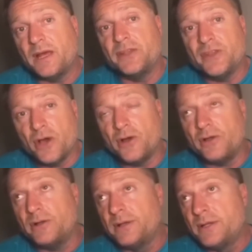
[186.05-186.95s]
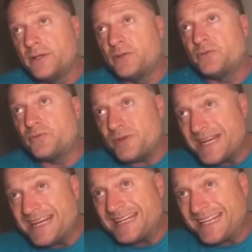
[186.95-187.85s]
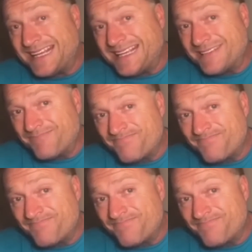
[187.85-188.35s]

are not really